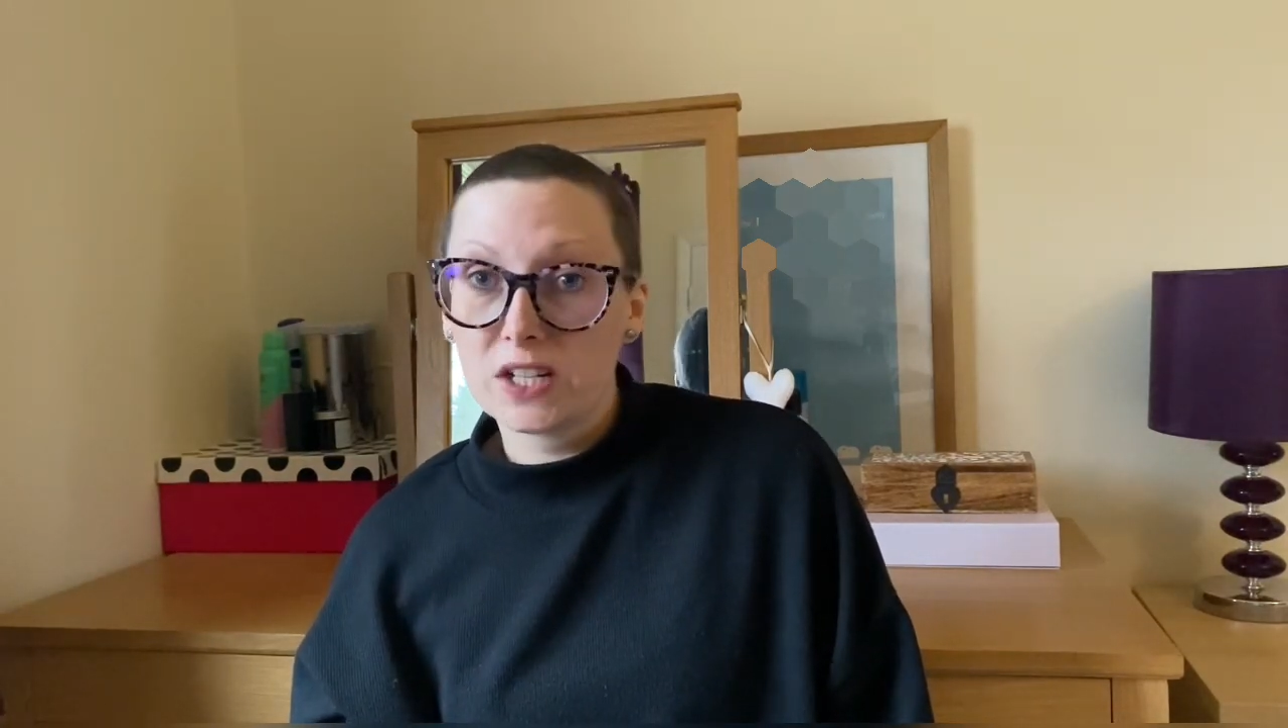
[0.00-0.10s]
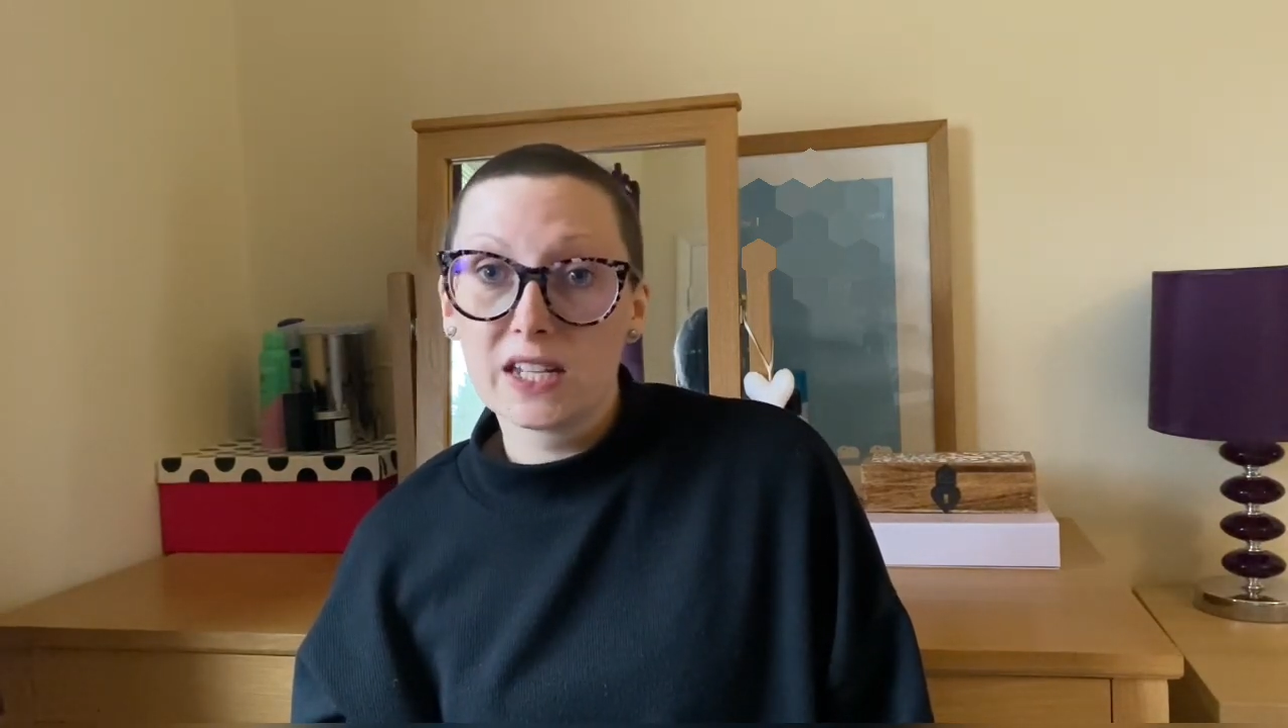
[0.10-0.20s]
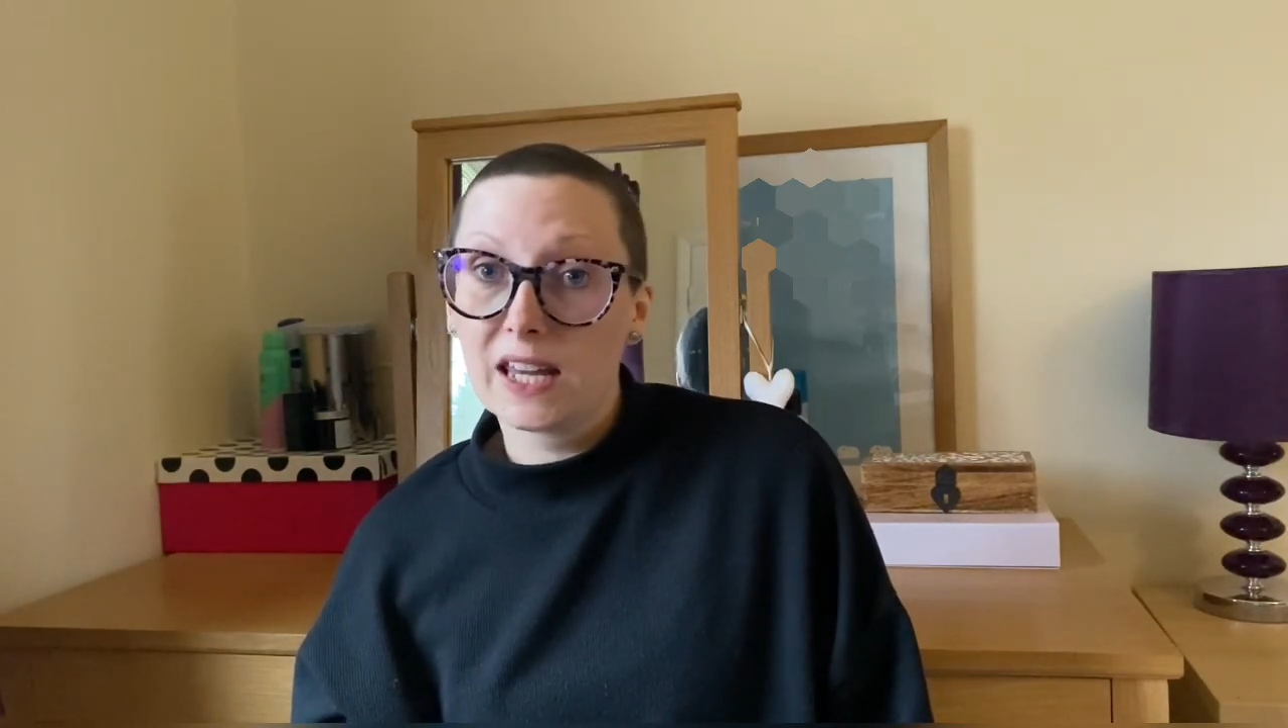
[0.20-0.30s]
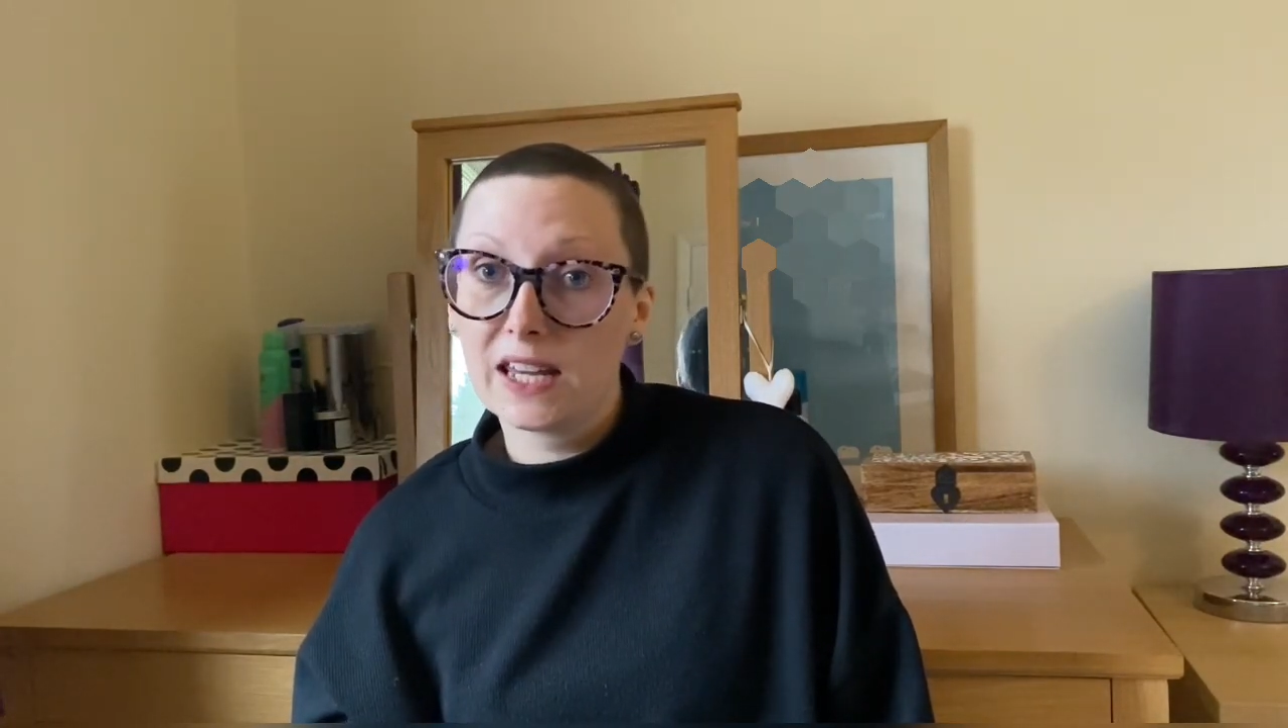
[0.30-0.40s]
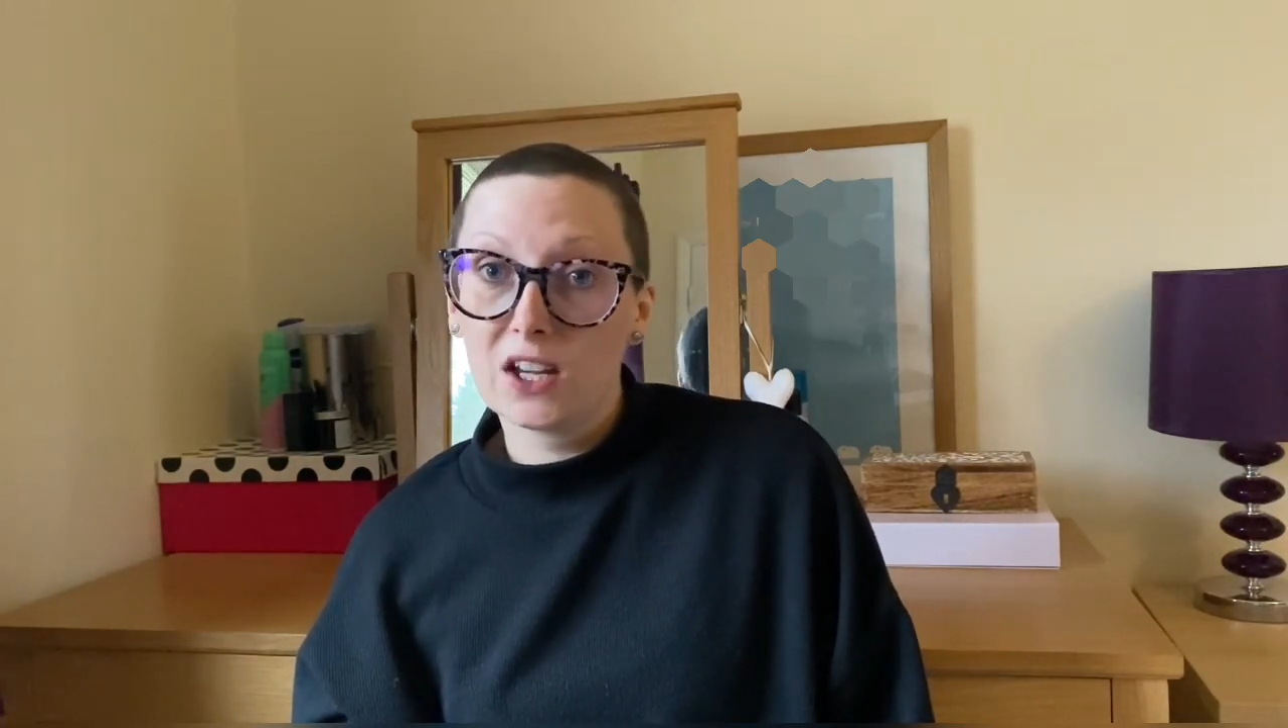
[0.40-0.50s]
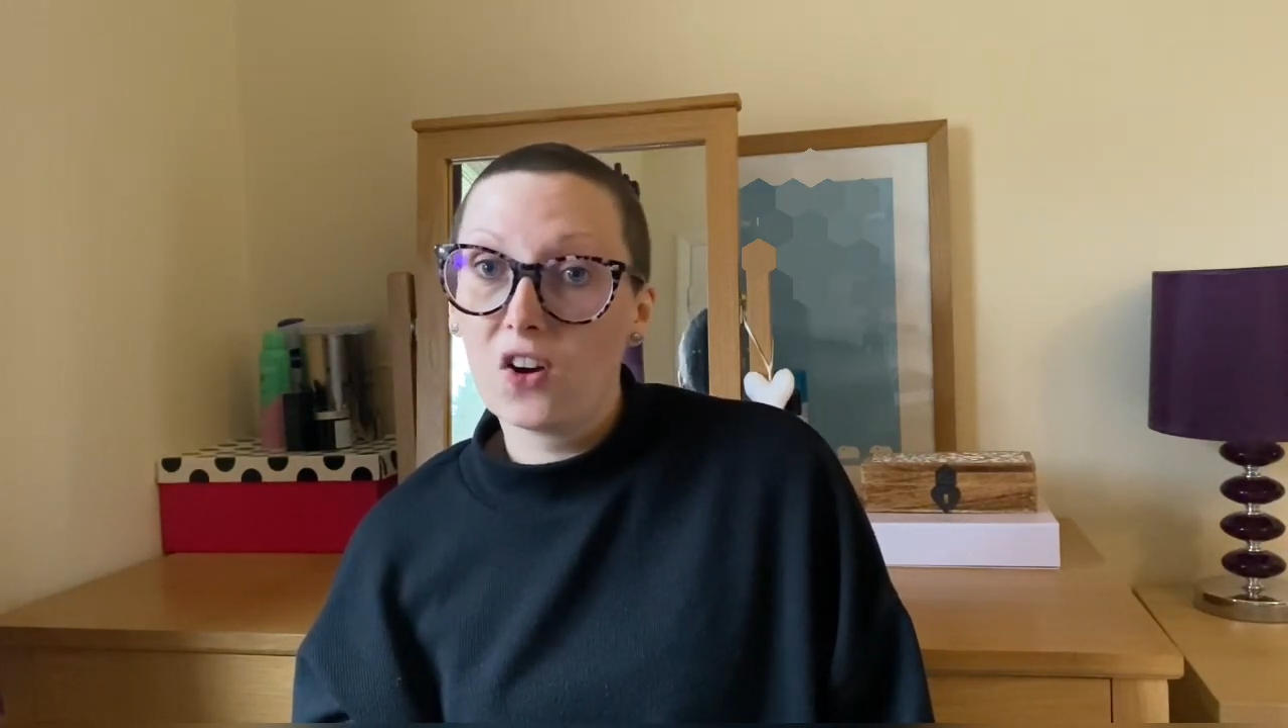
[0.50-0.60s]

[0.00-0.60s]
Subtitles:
tea.